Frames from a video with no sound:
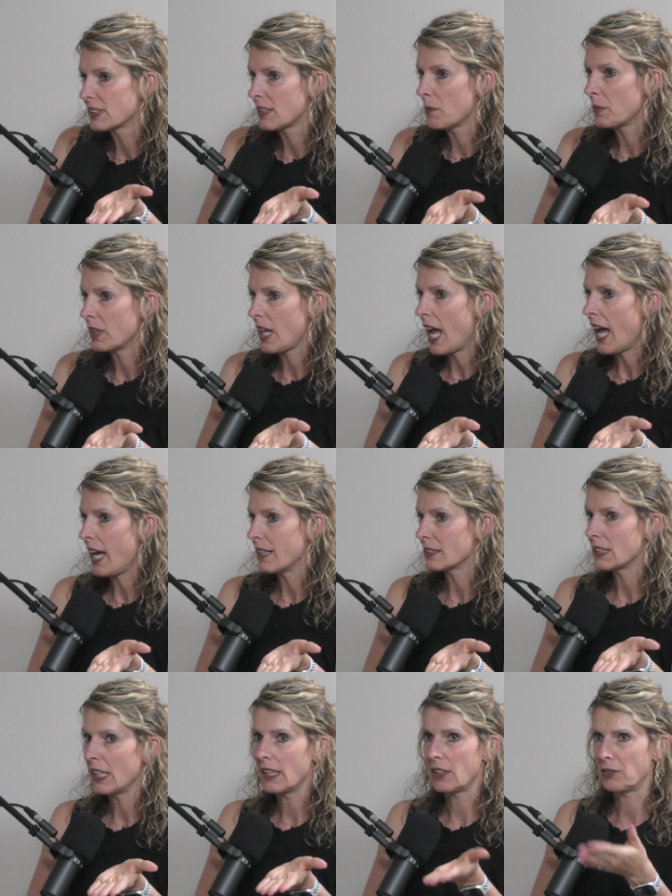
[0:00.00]
someone mm-hmm.
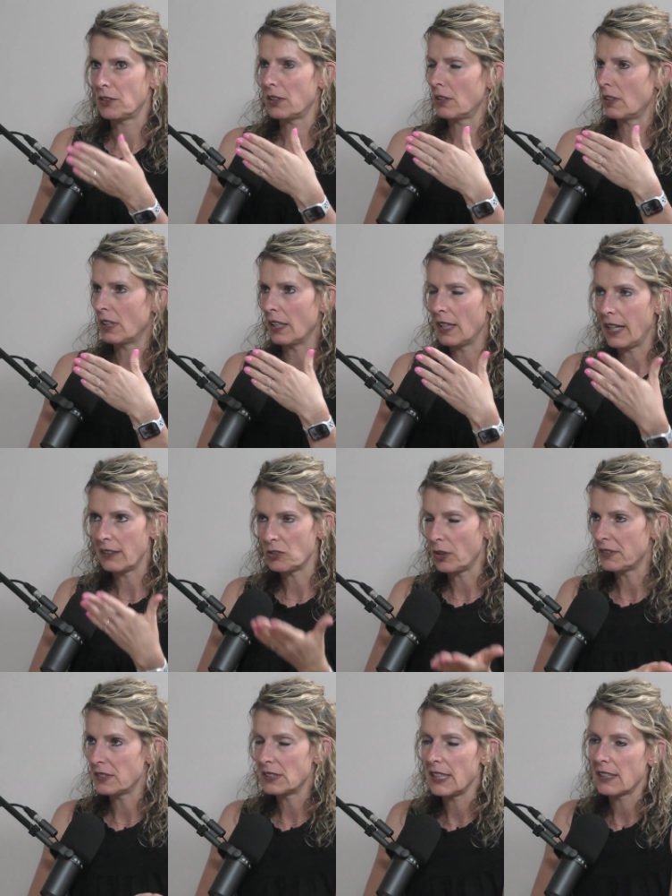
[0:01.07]
asked like, can I do
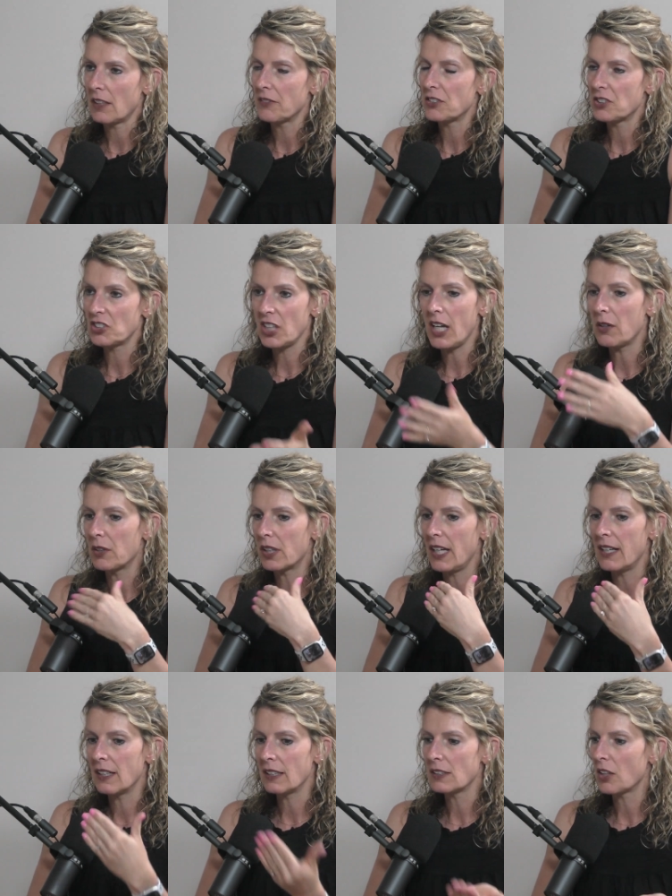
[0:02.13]
I have to take it off to shower?
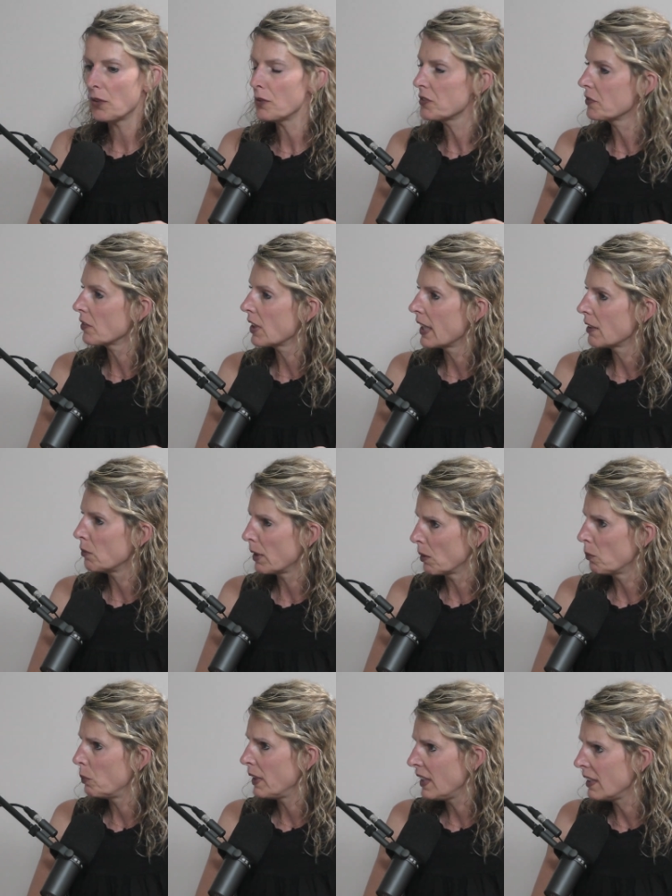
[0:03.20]
And it goes for like what a
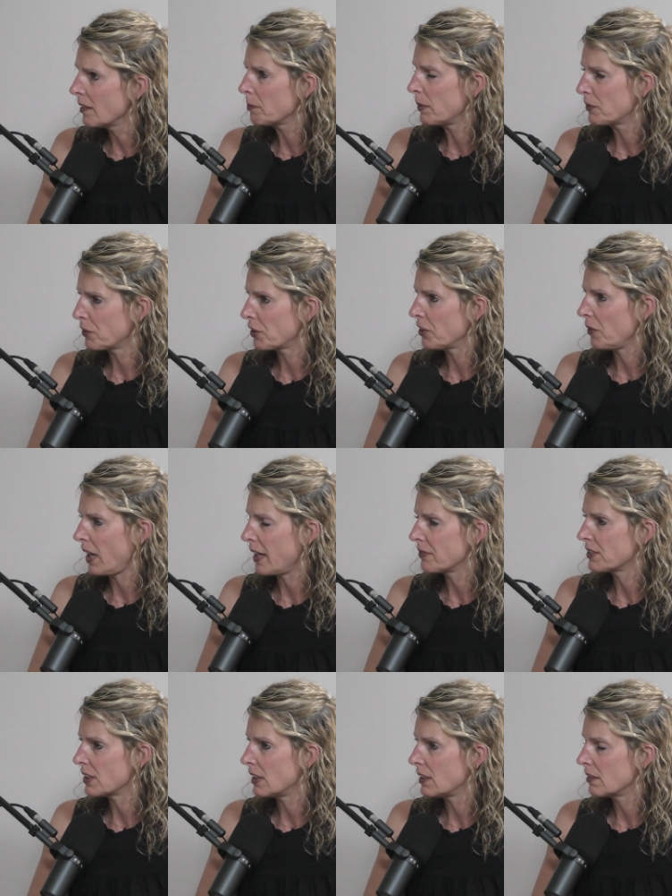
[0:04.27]
week before you
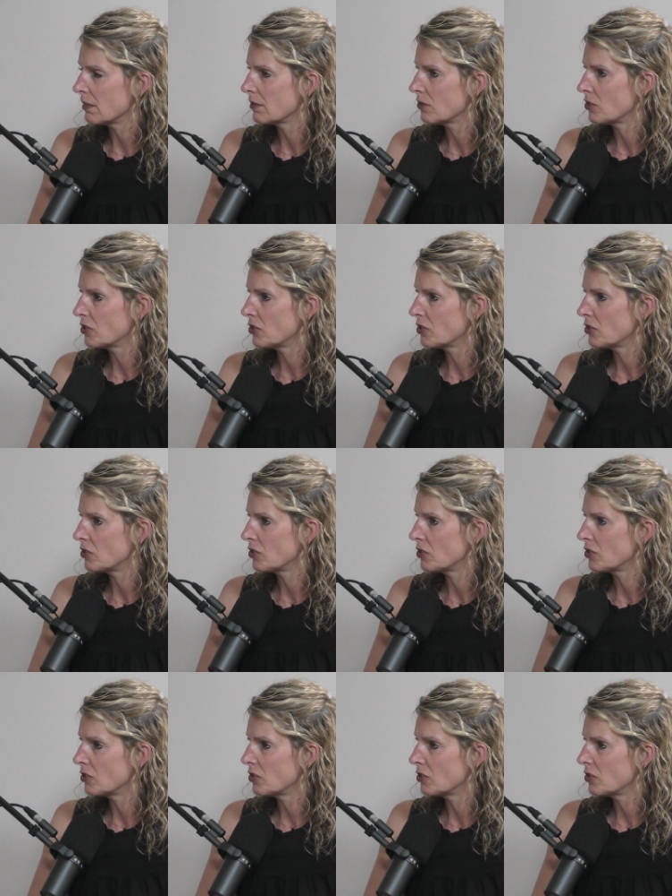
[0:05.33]
have to yeah, it